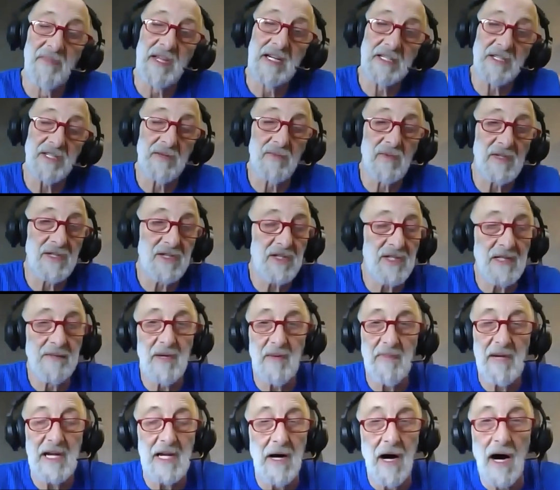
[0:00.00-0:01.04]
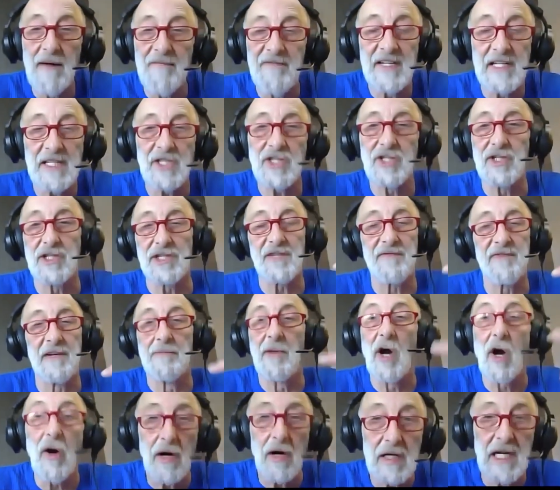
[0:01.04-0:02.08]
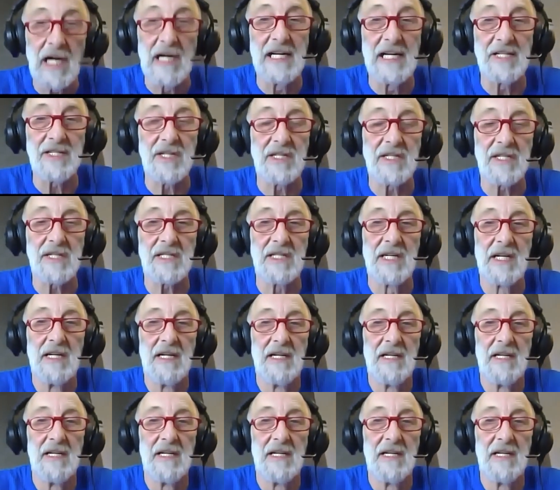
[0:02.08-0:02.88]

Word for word: things that would seem to be obvious just from our guises.